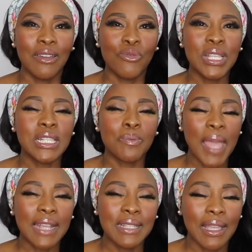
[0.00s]

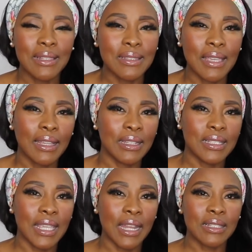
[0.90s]
Respecting his
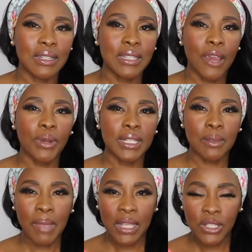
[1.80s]
dignity and his integrity as
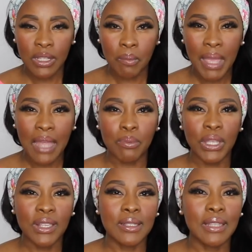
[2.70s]
a masculine man,
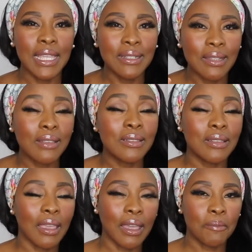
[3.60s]
because he does
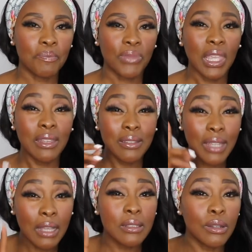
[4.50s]
see it. He
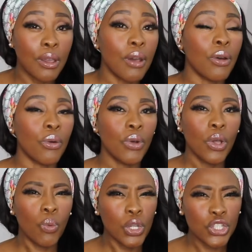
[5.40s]
does
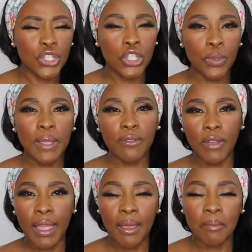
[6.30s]
know what she's doing
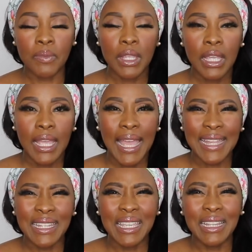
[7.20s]
for him,
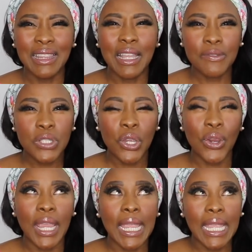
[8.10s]
and he loves
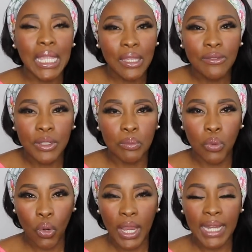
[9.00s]
her even
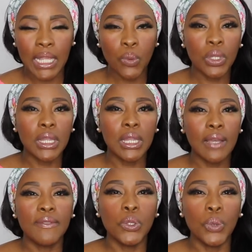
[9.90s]
more, and he will
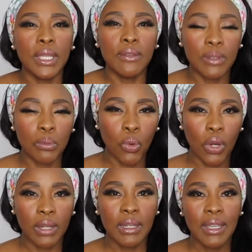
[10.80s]
love you even
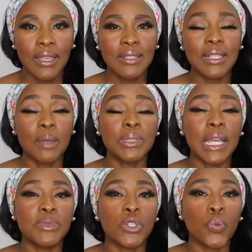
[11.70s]
more.
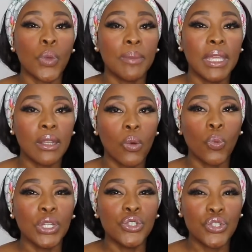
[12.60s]
Sometimes as
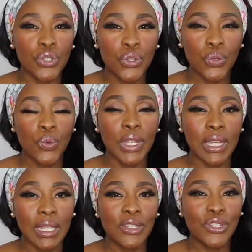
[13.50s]
women, we do
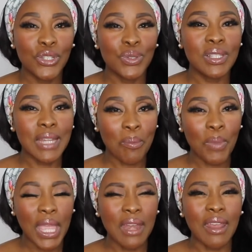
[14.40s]
need to
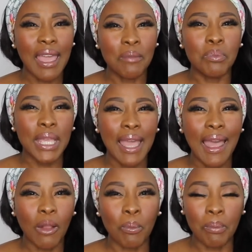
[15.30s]
step in and be a
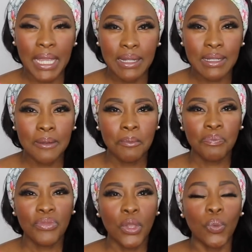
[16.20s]
helpmeet.
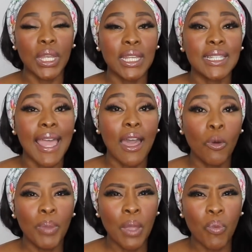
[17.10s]
We need to
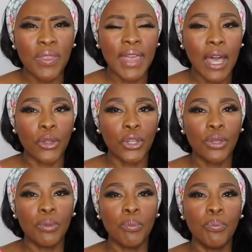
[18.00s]
help him without
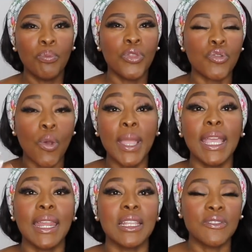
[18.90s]
throwing
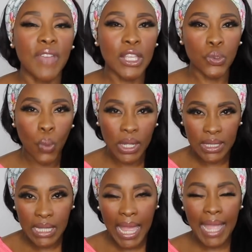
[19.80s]
it in his face
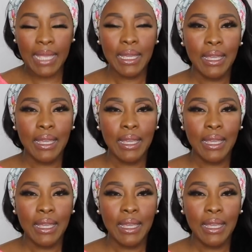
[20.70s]
one day.